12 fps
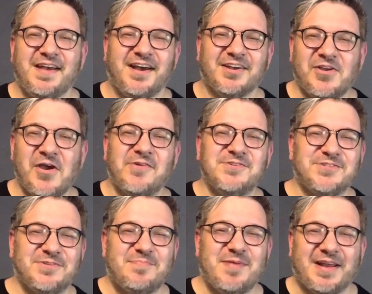I encourage you
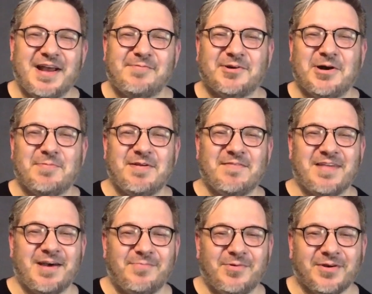to pick up a copy of
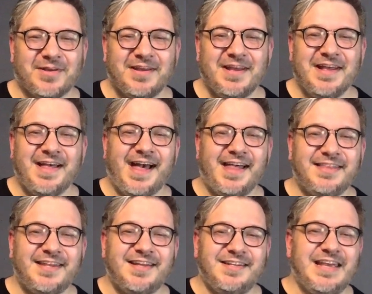that book. And
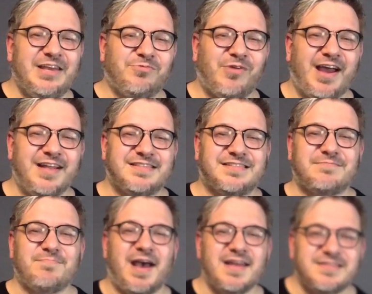in it he writes,
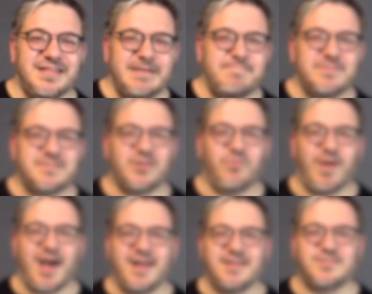"My deepest
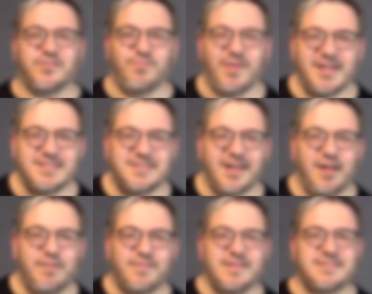awareness of
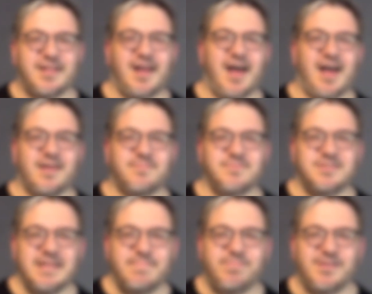myself is that I am
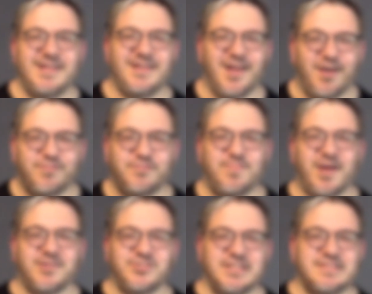deeply loved
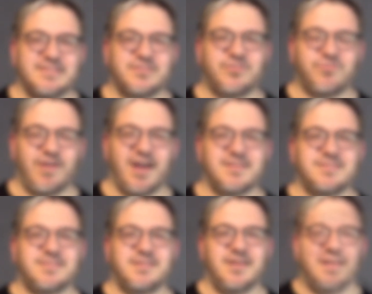by Jesus
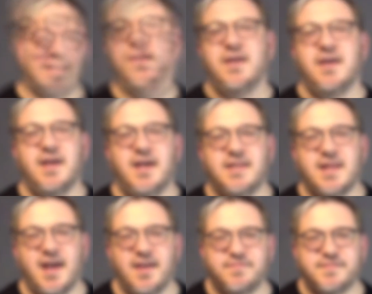Christ, and
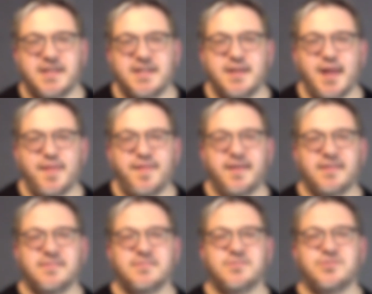I have done
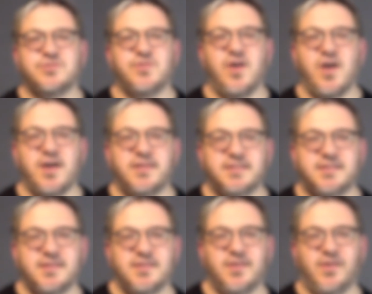nothing to earn it
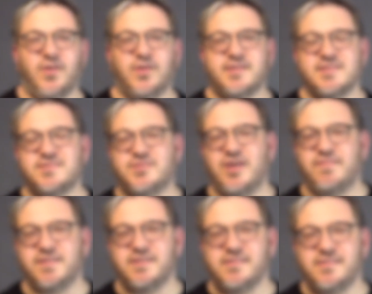or deserve
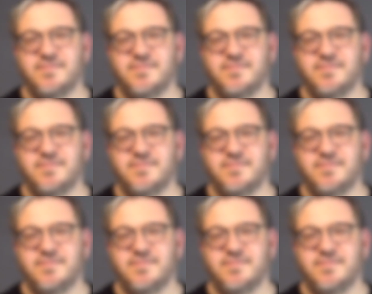it."